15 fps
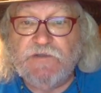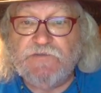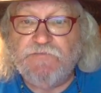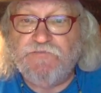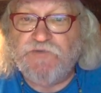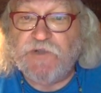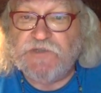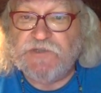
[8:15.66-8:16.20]

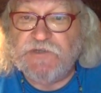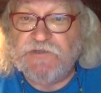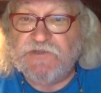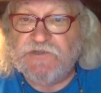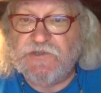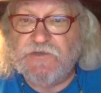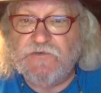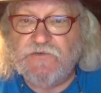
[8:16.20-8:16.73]
President
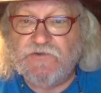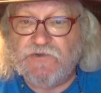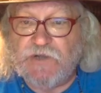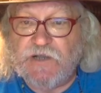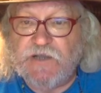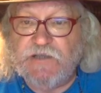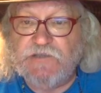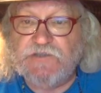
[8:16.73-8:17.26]
Snow
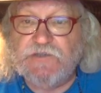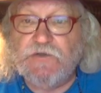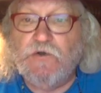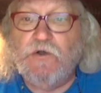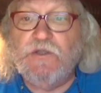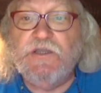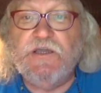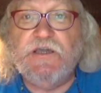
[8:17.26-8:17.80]
tries
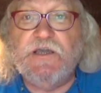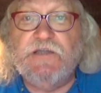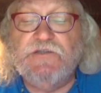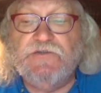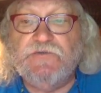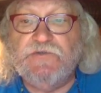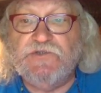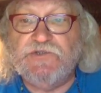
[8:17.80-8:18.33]
all he can
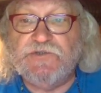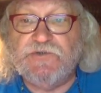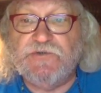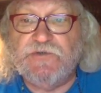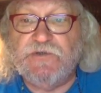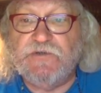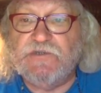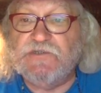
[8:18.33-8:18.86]
to ensure
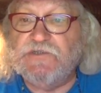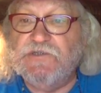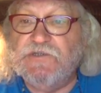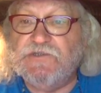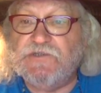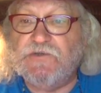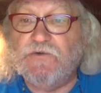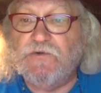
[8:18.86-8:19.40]
there is
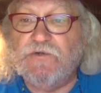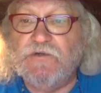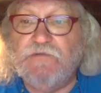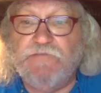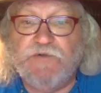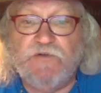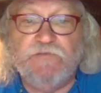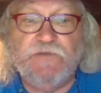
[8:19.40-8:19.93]
discord
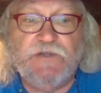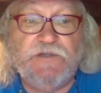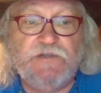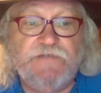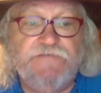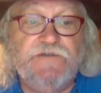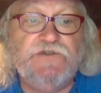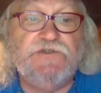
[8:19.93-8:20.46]
and permanent
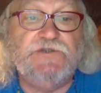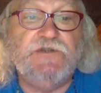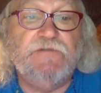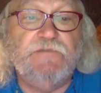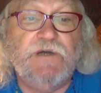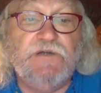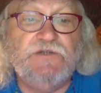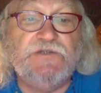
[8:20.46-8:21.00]
division
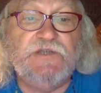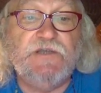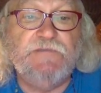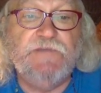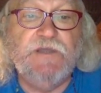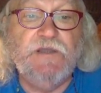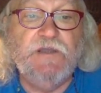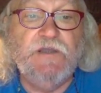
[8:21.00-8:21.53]
amongst
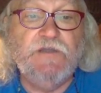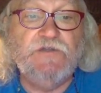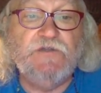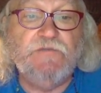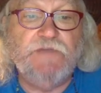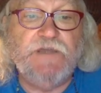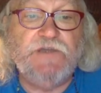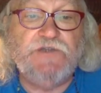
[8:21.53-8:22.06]
them, to
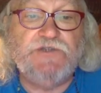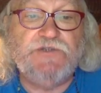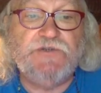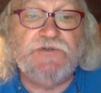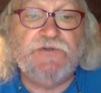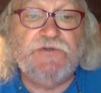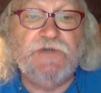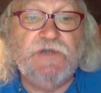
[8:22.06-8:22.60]
make
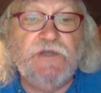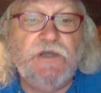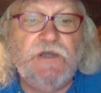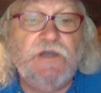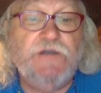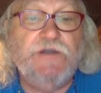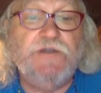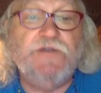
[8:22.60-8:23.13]
sure
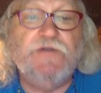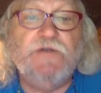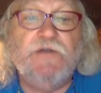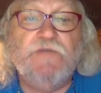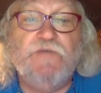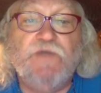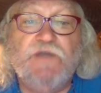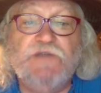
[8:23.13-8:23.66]
another
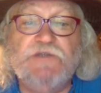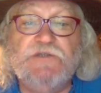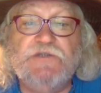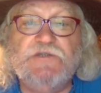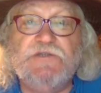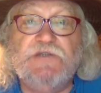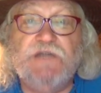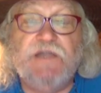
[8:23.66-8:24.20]
uprising
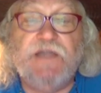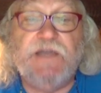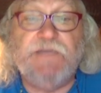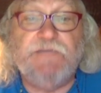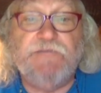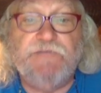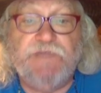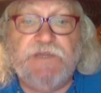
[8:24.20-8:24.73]
does not
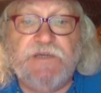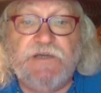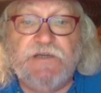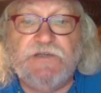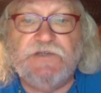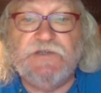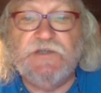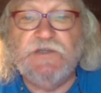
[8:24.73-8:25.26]
happen,
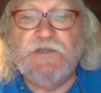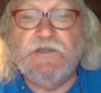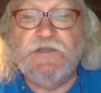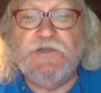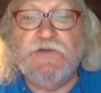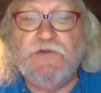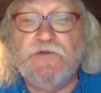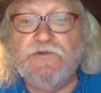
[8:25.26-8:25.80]
because
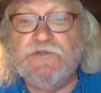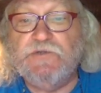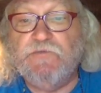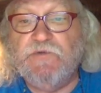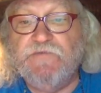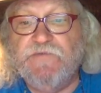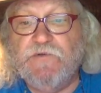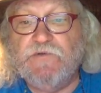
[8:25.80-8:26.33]
in order to
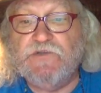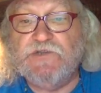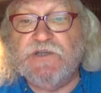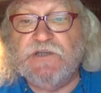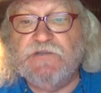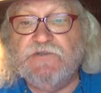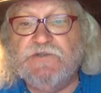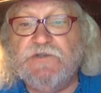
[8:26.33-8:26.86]
revoke
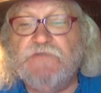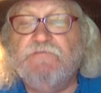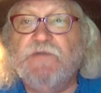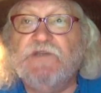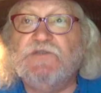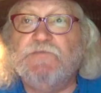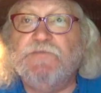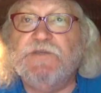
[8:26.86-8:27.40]
change there
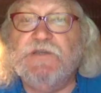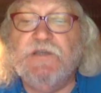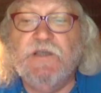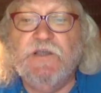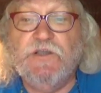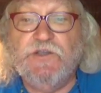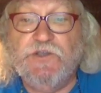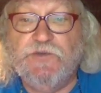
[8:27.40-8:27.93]
must be
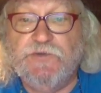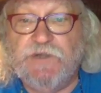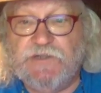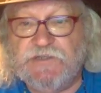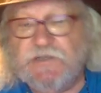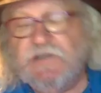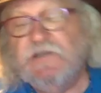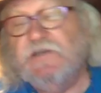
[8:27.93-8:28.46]

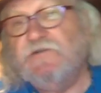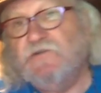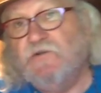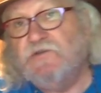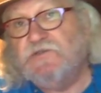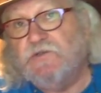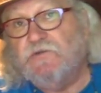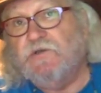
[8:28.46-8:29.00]
unity, and
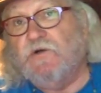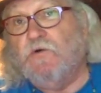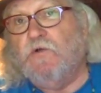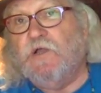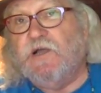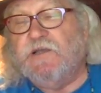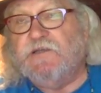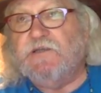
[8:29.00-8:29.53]
also the
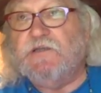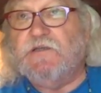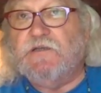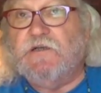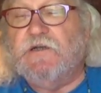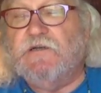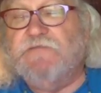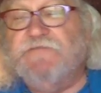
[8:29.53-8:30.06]
whole idea
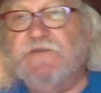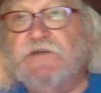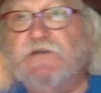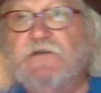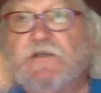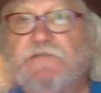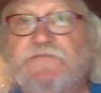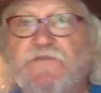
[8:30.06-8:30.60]
of,
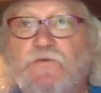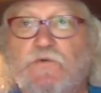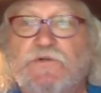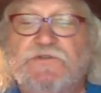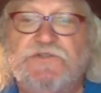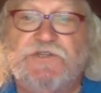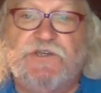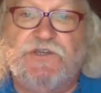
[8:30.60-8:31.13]
if you will,
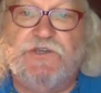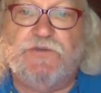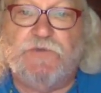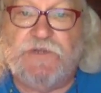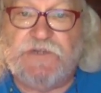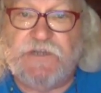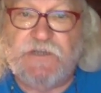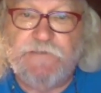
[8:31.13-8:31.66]

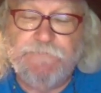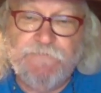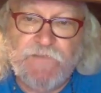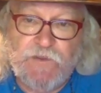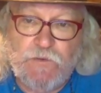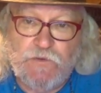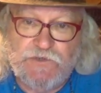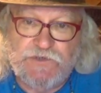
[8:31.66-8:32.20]
security,
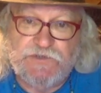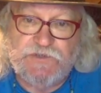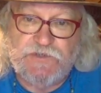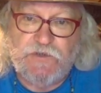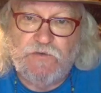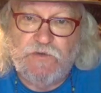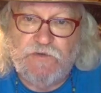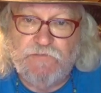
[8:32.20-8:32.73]
which is
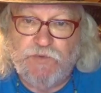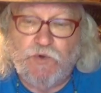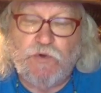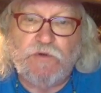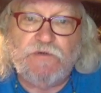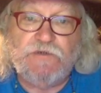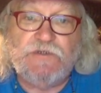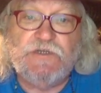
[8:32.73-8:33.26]

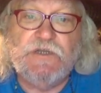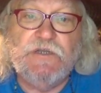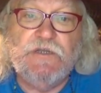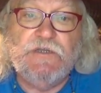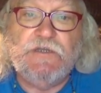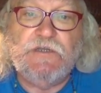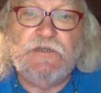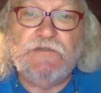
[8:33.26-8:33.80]
important
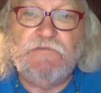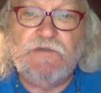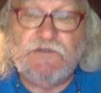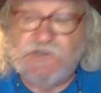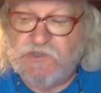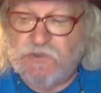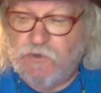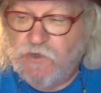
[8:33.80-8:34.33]
in a
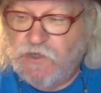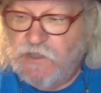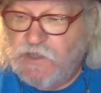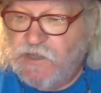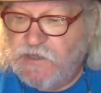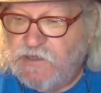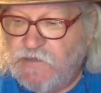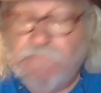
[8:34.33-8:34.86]
story
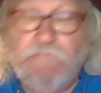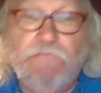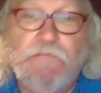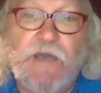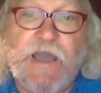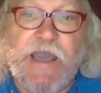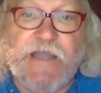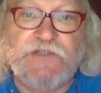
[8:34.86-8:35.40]
like
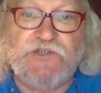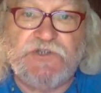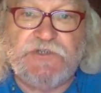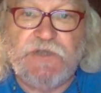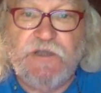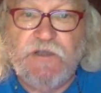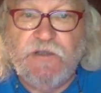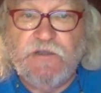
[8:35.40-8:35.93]

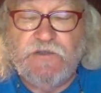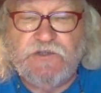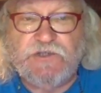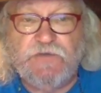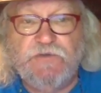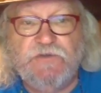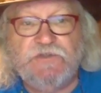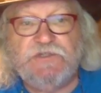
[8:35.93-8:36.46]
Matched.
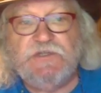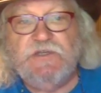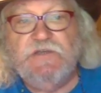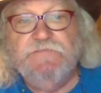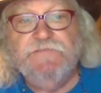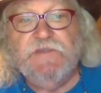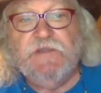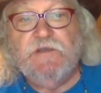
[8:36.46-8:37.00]
So you
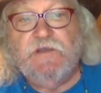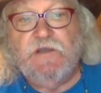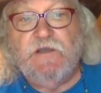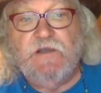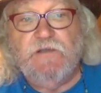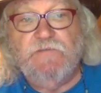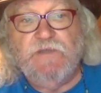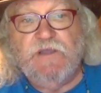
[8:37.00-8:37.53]
see,
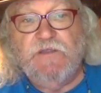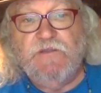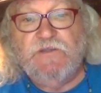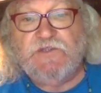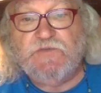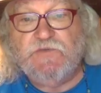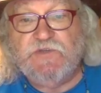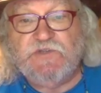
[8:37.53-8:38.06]
in
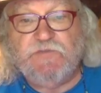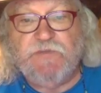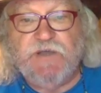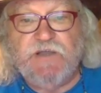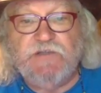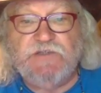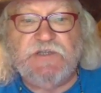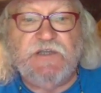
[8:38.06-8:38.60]
this
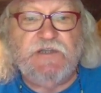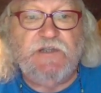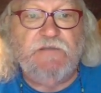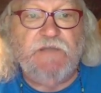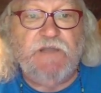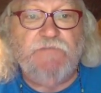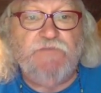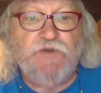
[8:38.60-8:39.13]
response,
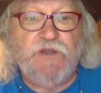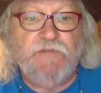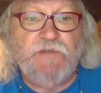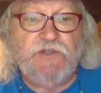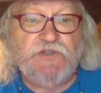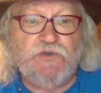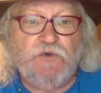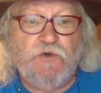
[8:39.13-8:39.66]
and pretty
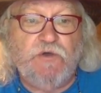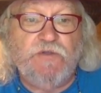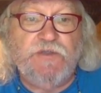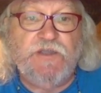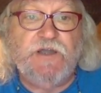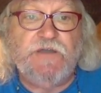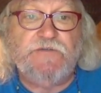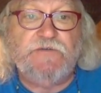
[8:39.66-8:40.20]
much all
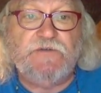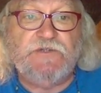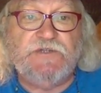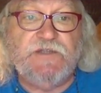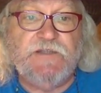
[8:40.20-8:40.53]
the others,